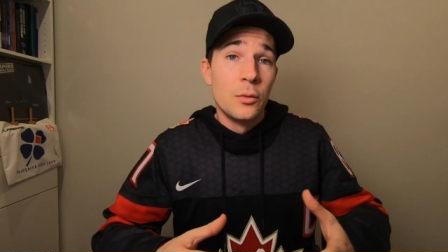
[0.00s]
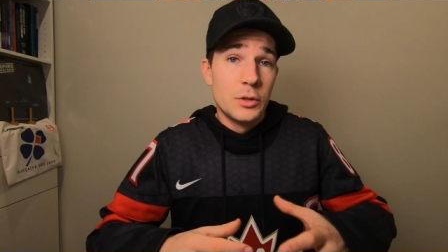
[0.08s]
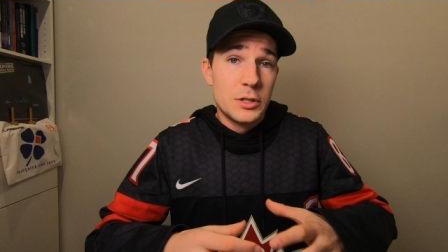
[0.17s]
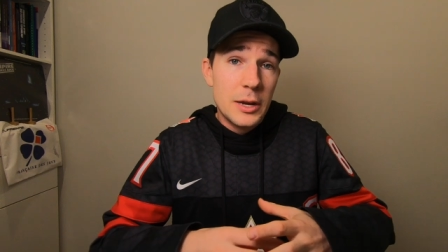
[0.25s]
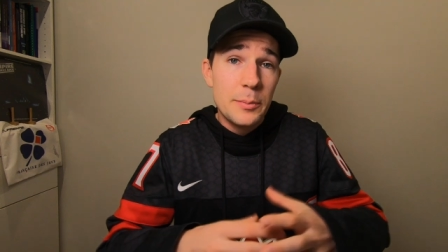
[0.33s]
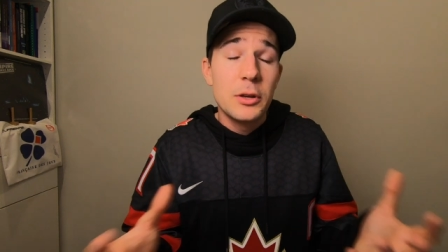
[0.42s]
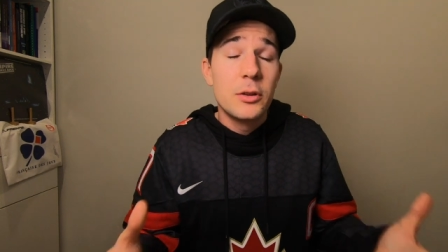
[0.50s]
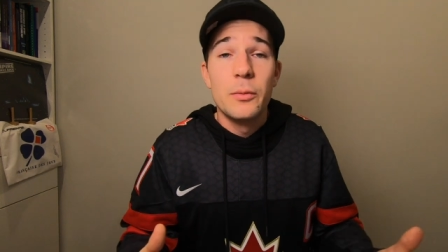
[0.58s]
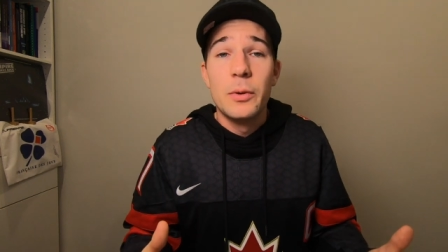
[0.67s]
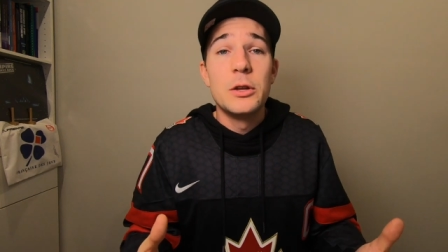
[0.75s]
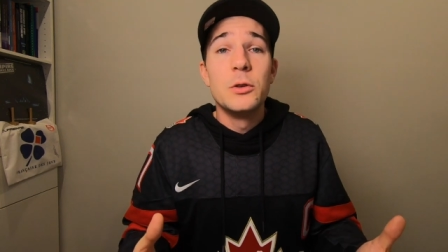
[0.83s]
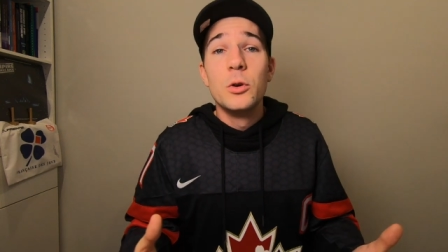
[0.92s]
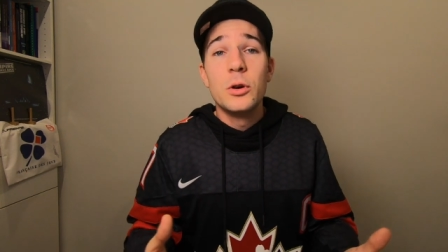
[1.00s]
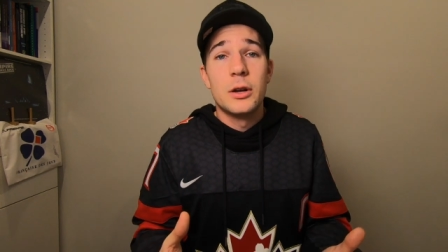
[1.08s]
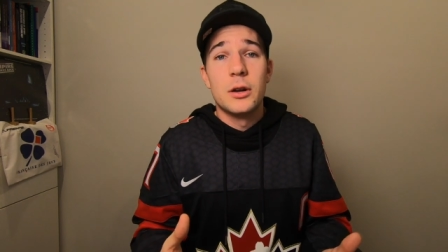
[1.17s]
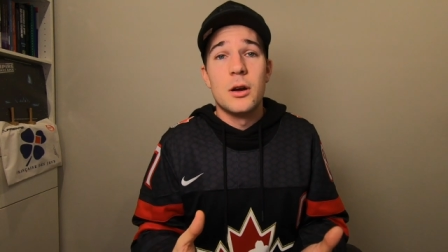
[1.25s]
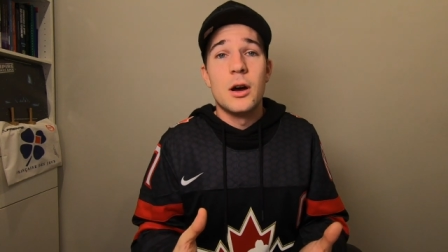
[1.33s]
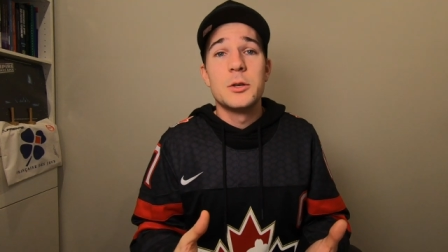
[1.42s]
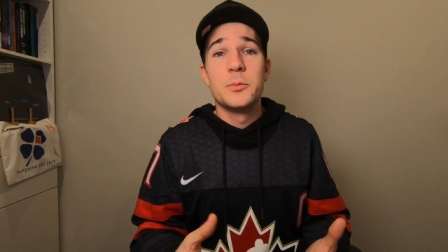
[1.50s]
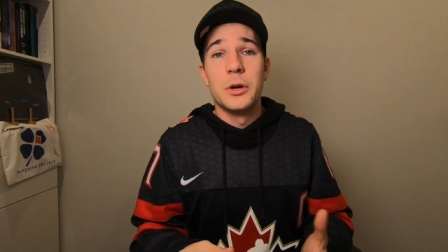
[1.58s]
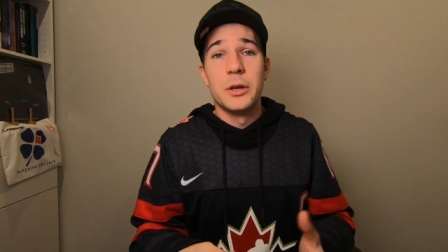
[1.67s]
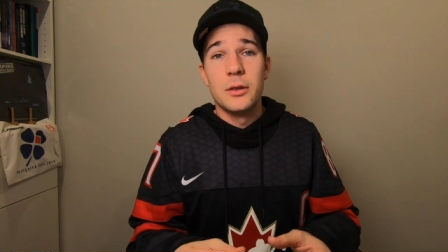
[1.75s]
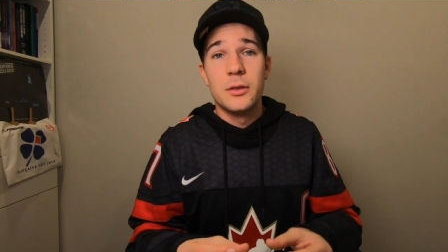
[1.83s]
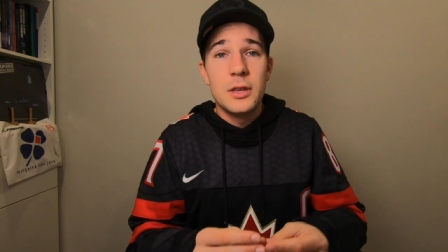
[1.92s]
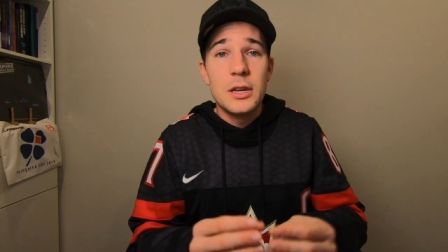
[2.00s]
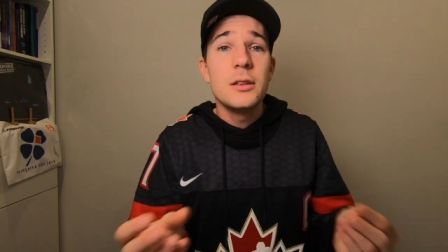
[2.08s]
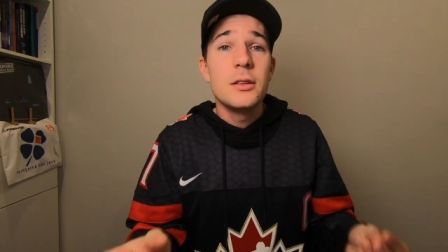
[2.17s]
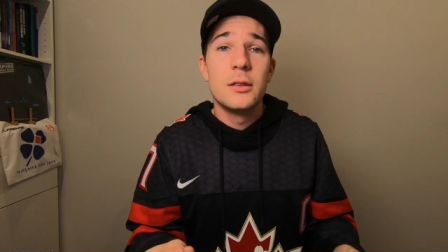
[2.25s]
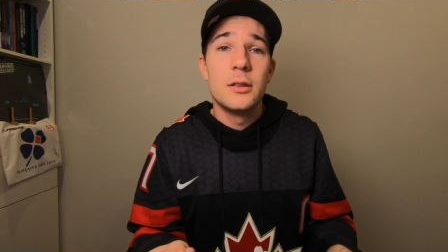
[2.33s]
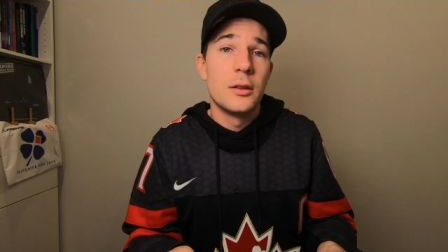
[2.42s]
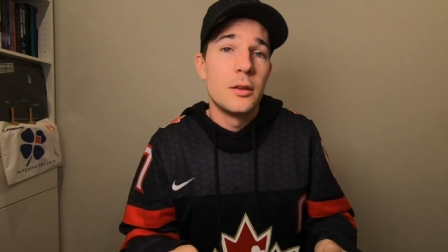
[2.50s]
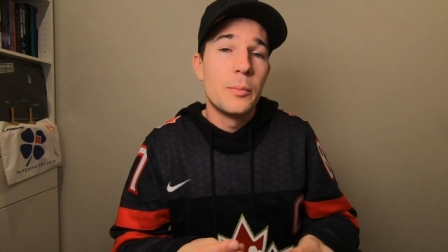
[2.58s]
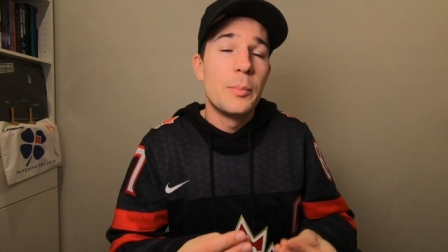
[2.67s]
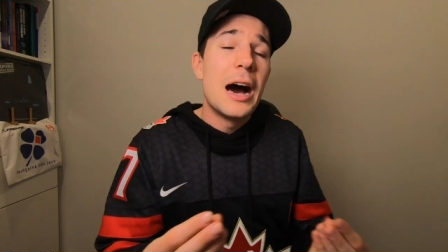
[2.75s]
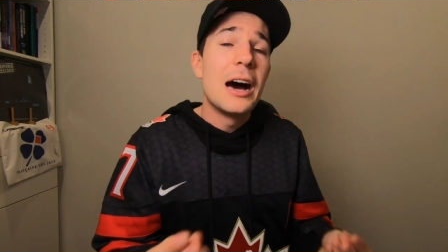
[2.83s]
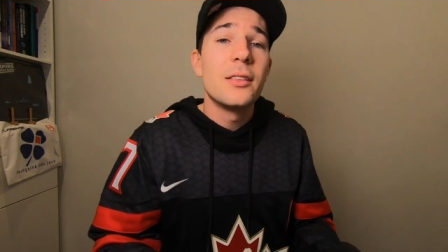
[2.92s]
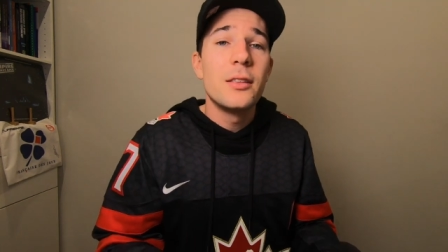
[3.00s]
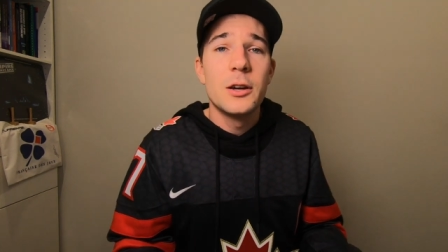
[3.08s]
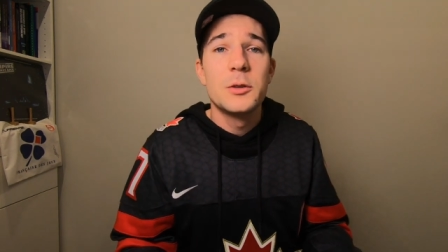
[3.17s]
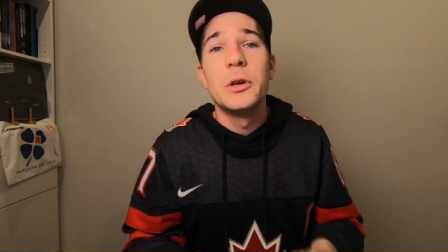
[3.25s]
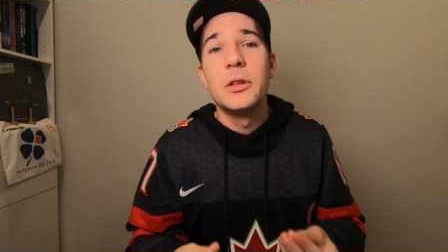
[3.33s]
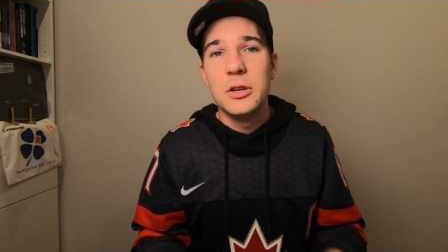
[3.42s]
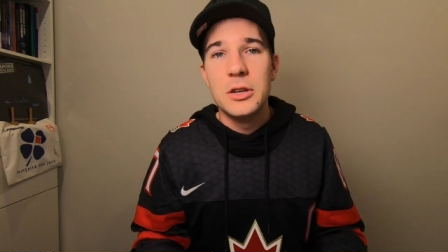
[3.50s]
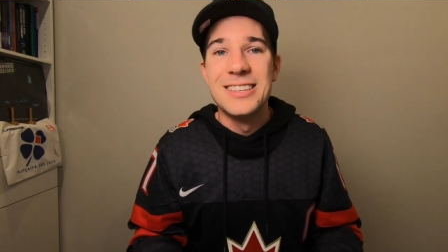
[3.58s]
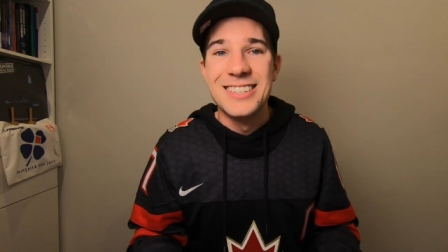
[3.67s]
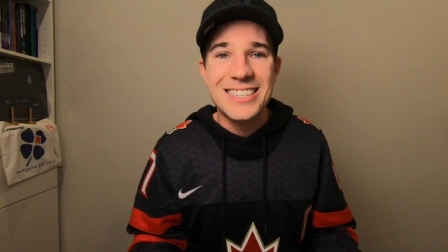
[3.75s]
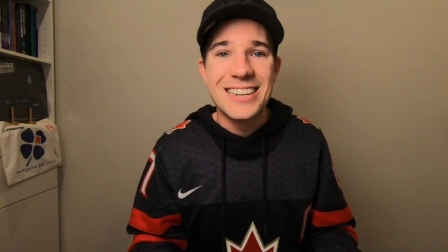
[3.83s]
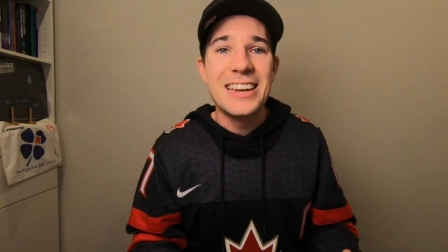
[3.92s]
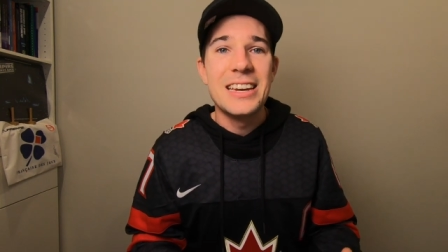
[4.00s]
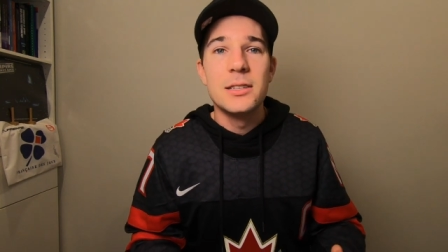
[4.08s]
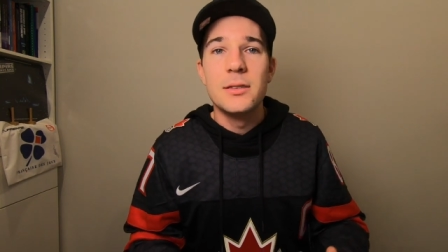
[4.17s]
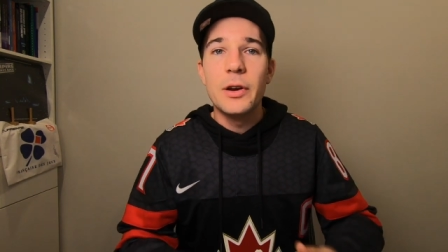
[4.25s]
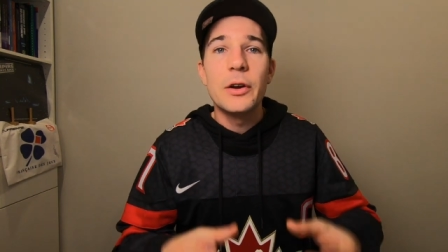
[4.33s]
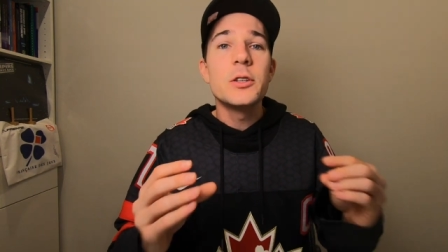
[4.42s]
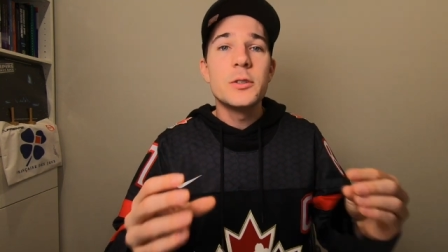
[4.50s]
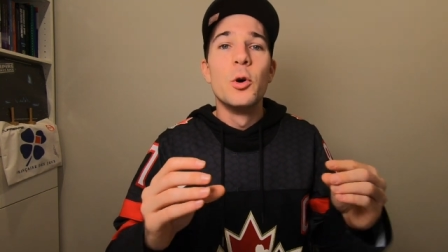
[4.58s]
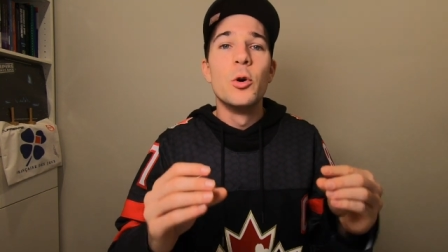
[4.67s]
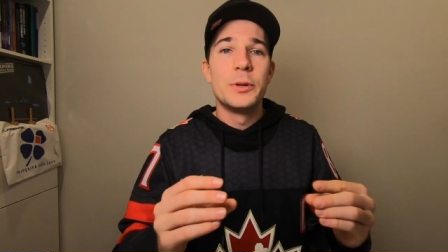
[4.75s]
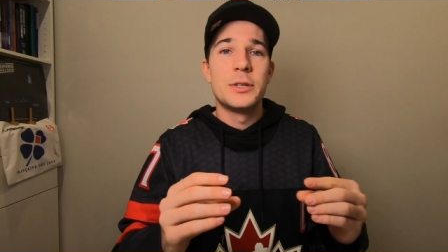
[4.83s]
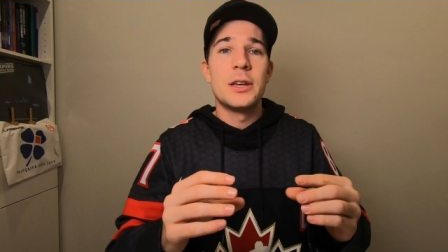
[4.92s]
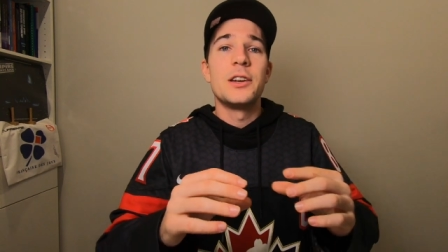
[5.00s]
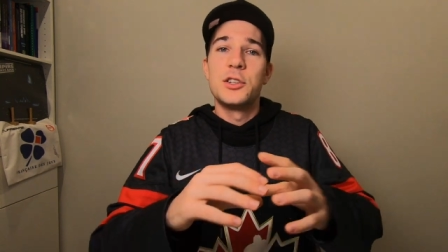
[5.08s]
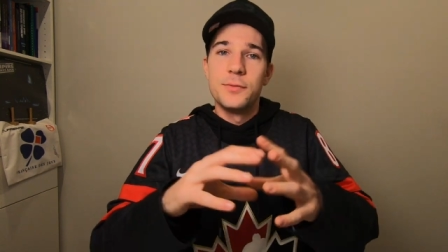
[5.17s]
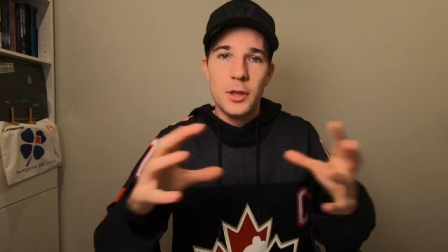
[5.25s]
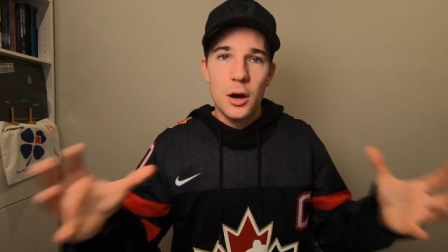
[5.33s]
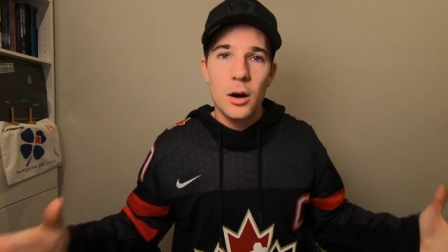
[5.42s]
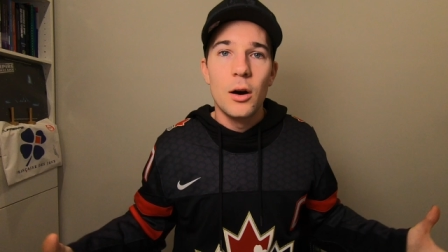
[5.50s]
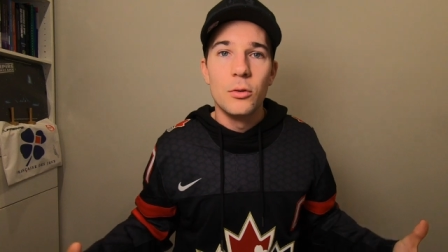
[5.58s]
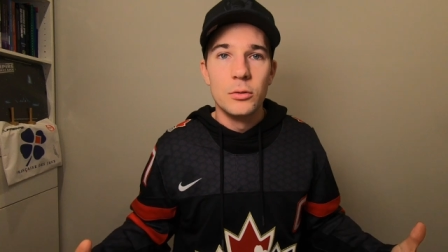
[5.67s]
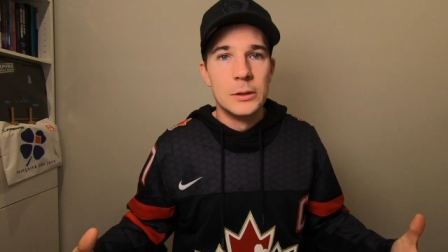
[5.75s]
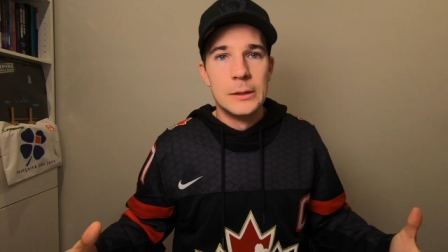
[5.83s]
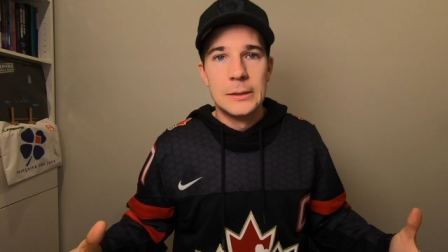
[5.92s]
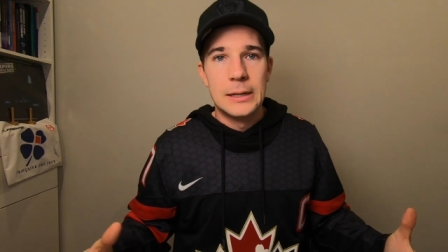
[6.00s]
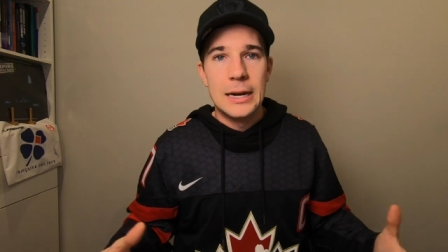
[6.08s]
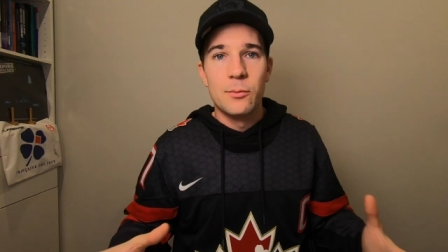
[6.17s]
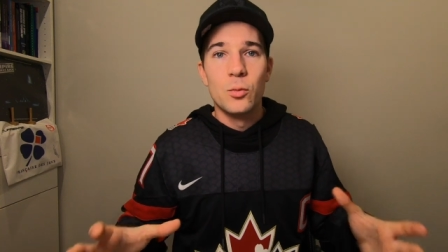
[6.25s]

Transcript: typically when you look at an iceberg the thing the part of the iceberg that you can see is a very small percentage of the whole um,